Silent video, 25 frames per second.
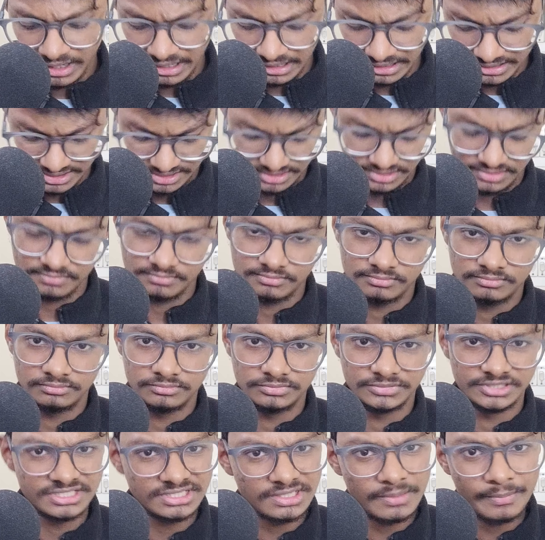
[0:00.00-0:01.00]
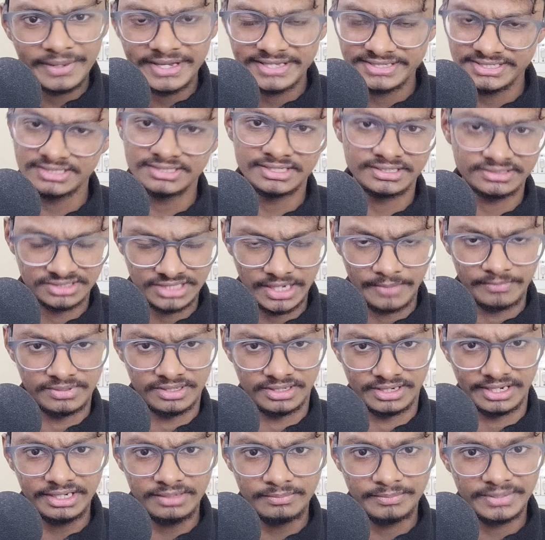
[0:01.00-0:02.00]
analysis. This is a basic
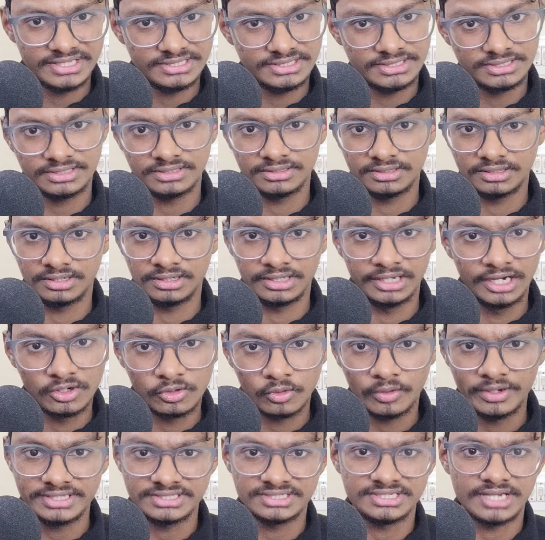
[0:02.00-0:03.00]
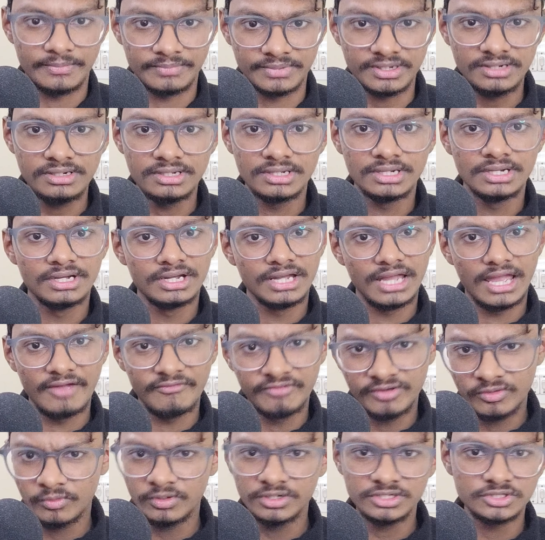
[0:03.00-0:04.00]
chapter, right? Basic electronics chapter.
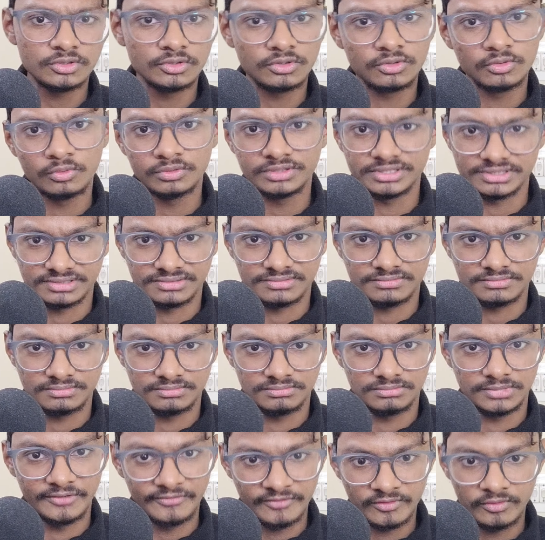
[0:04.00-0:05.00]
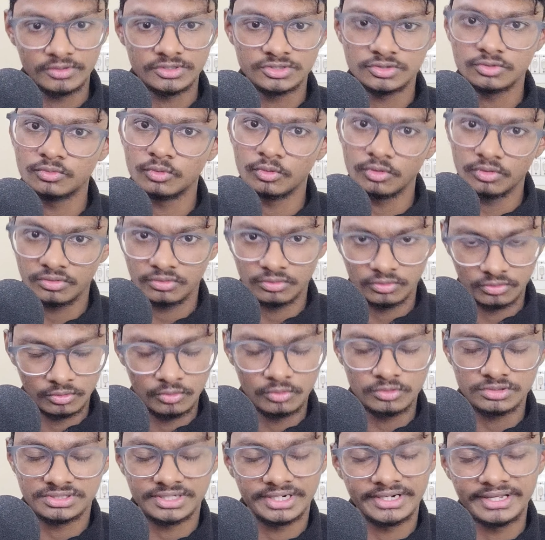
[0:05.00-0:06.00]
Everyone should know this. everyone should
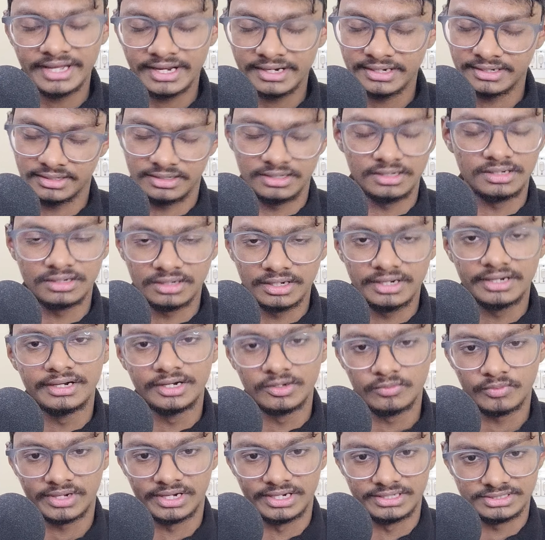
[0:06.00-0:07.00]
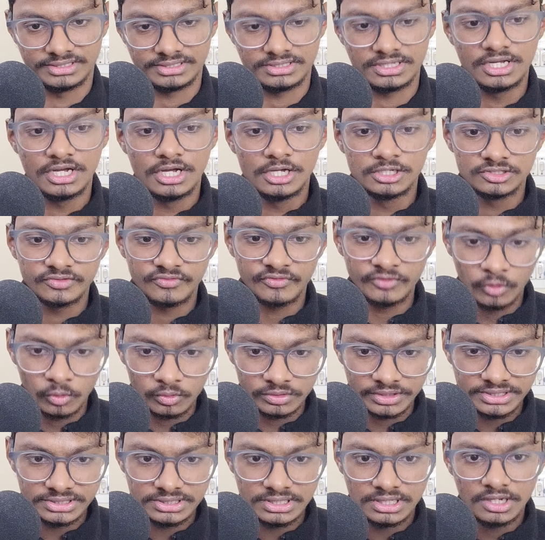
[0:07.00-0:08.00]
know study and network analysis. So if you know
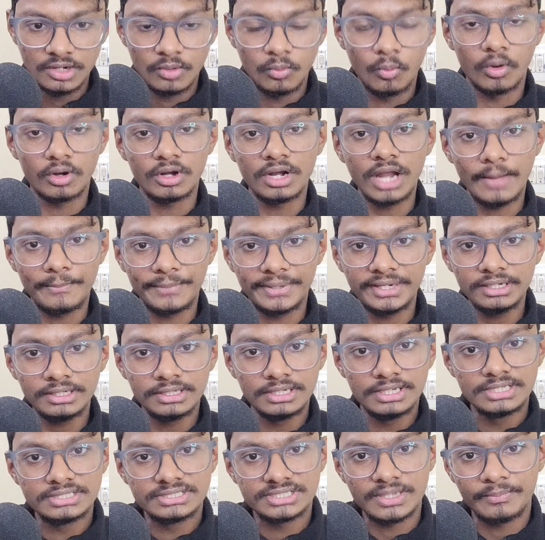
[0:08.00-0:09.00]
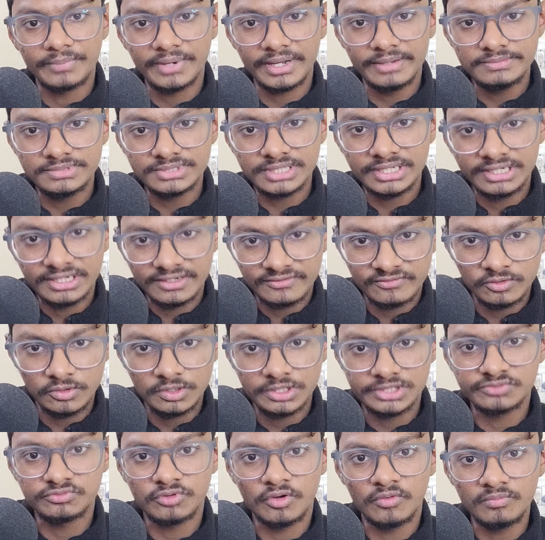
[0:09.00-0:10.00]
this, what will happen? Sometimes the interviewer
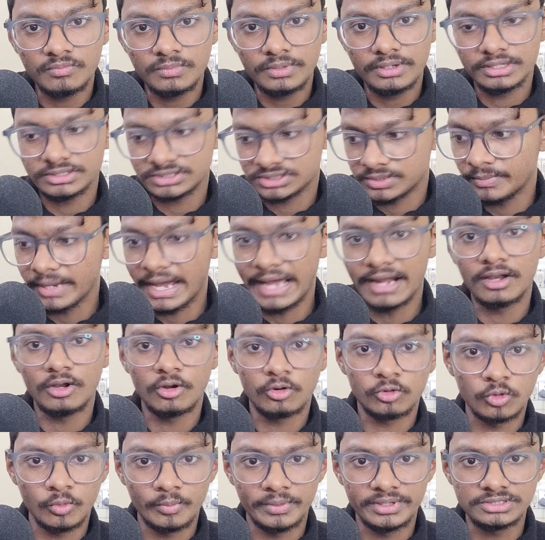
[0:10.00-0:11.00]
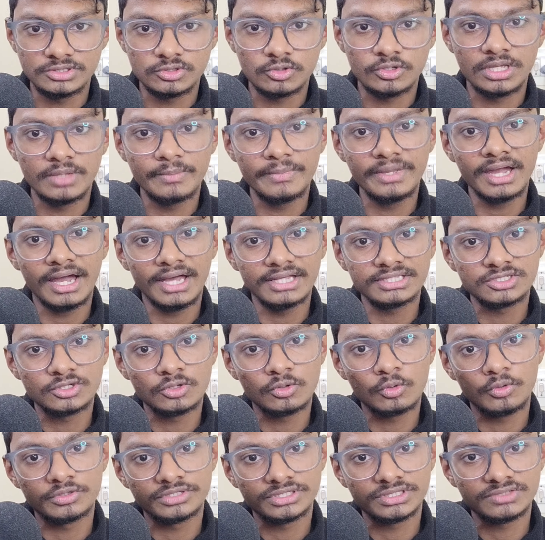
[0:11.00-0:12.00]
is from some analog domain, so he may ask
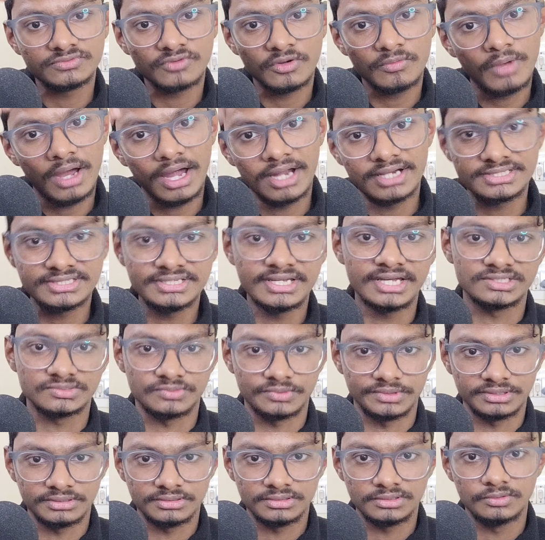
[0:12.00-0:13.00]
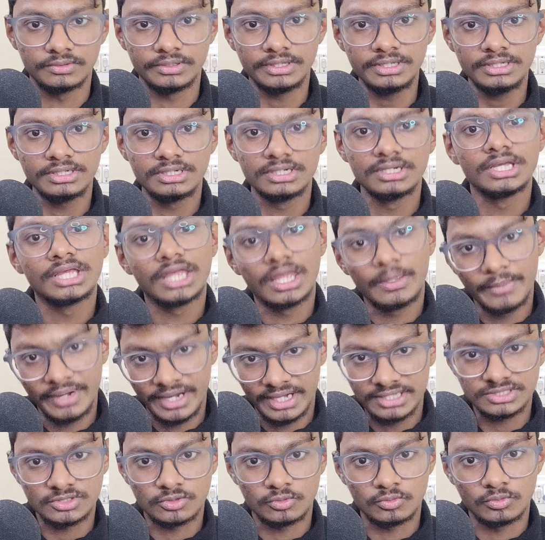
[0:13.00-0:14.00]
you questions from RC as well. Okay, he may
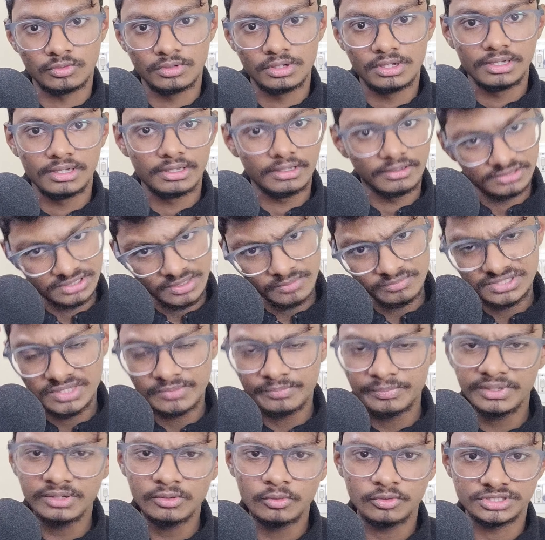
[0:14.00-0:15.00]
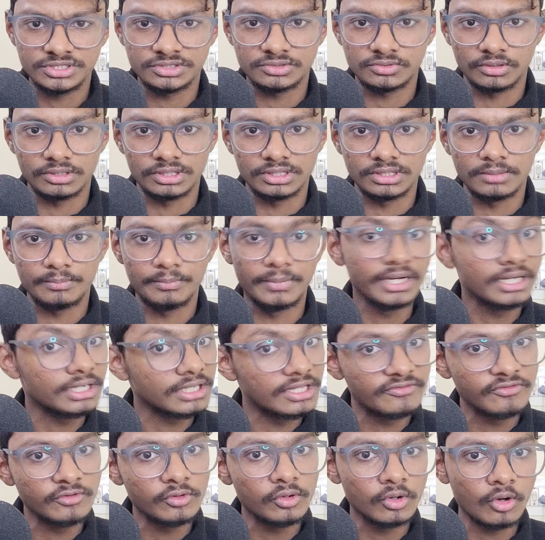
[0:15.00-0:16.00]
ask you some simple questions only, but
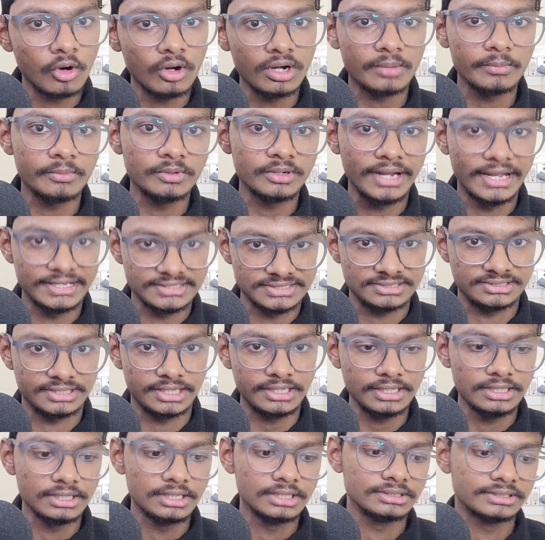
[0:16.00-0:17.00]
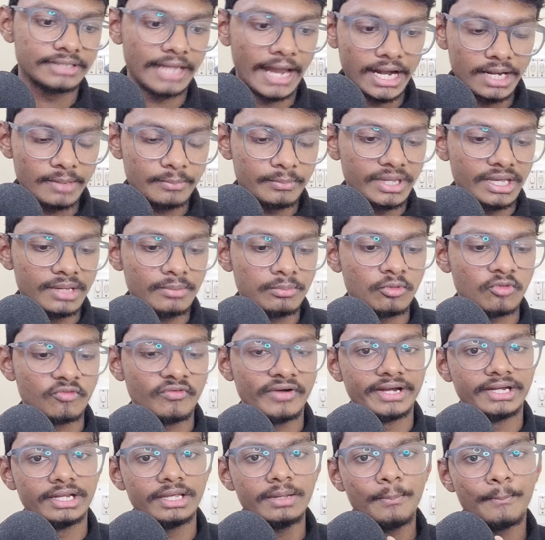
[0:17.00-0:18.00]
if you are not able to answer that may provide a